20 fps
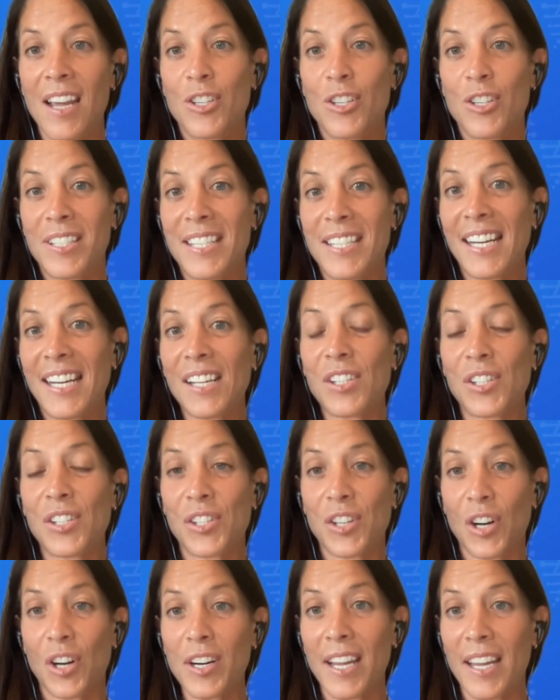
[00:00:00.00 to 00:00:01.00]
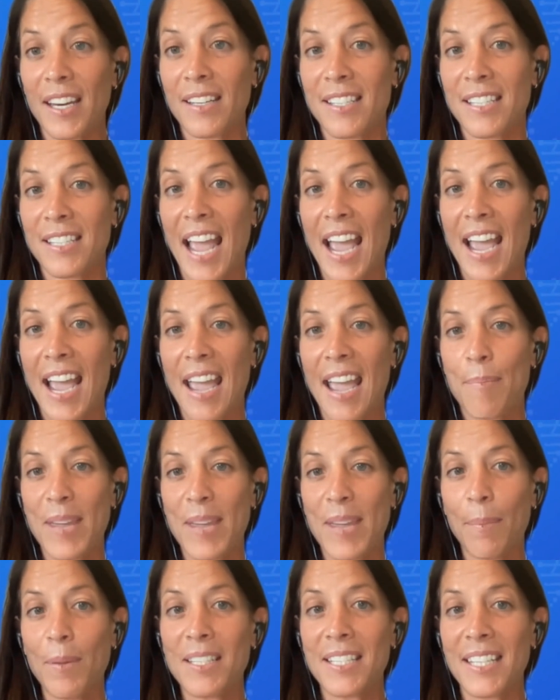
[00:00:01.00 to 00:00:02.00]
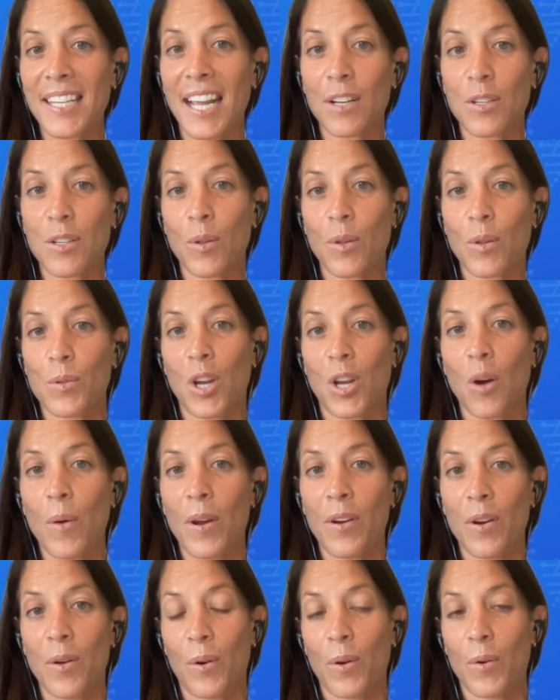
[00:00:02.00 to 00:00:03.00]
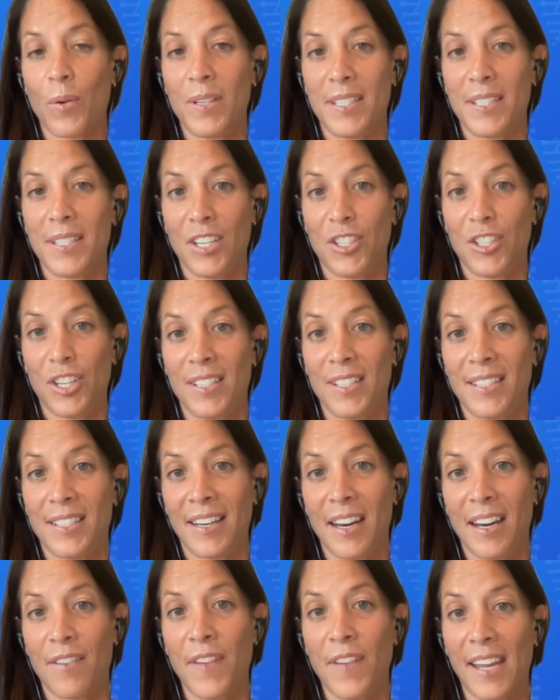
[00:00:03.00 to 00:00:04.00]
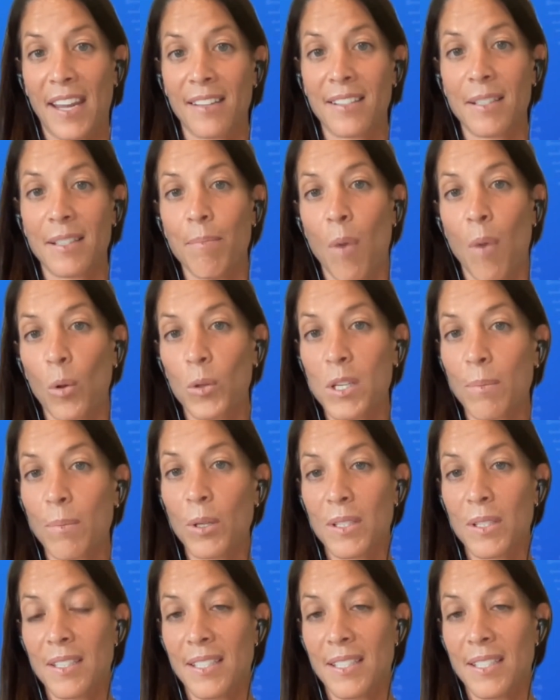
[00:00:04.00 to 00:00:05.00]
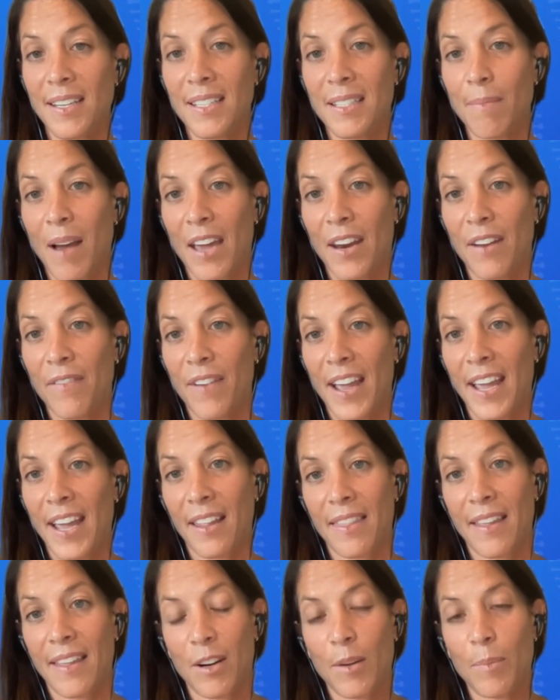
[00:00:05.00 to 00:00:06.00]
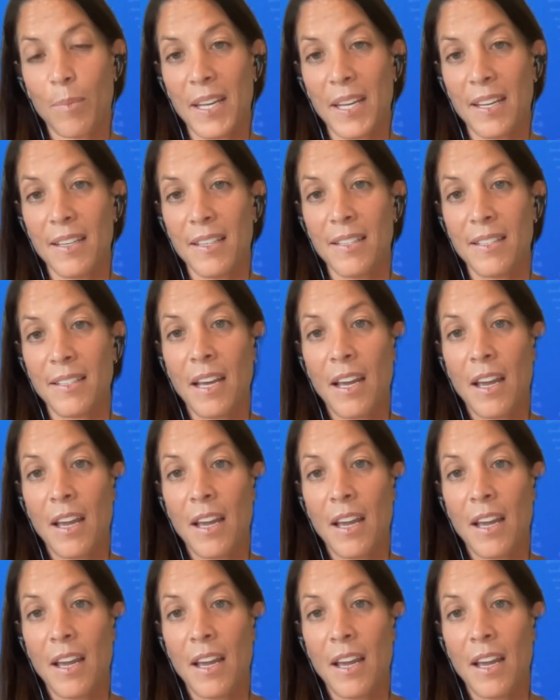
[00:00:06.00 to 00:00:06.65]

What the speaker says: just to get started, to be able to get to those go and no-go decisions and advance multiple disease modifying therapies